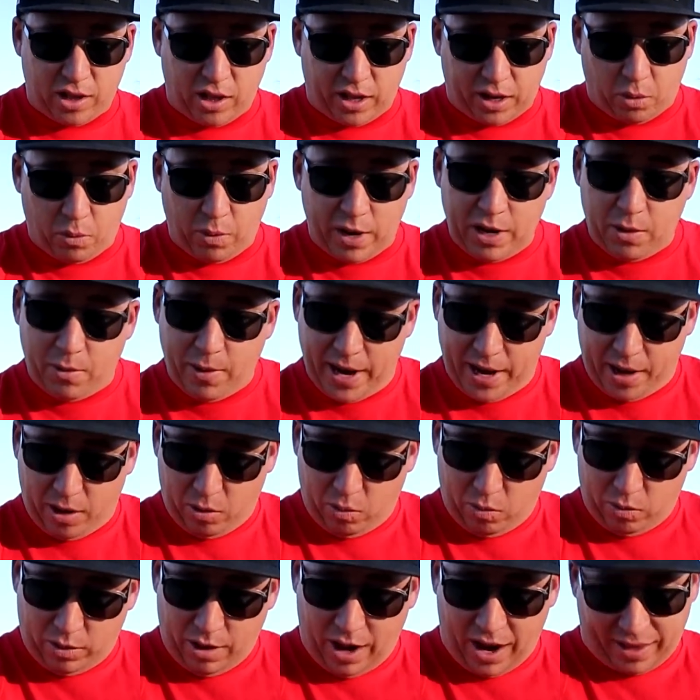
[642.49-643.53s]
Like, we went
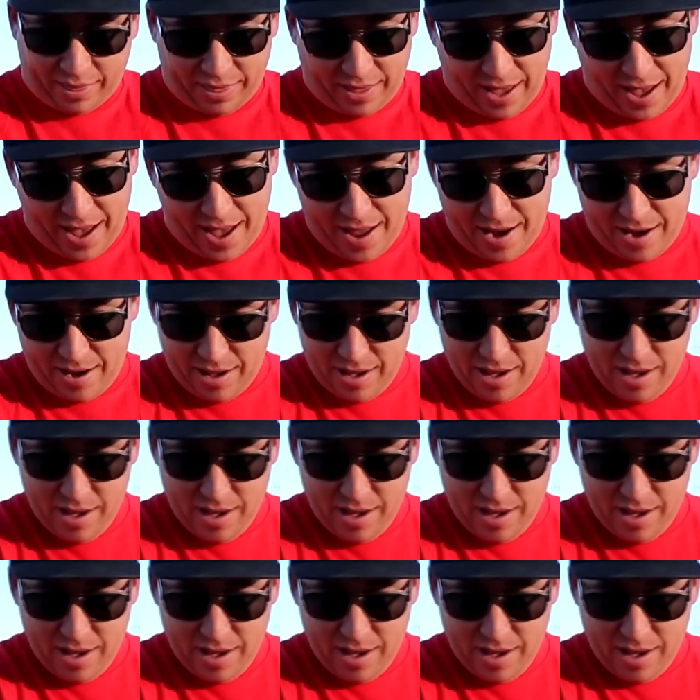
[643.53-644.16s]
like that,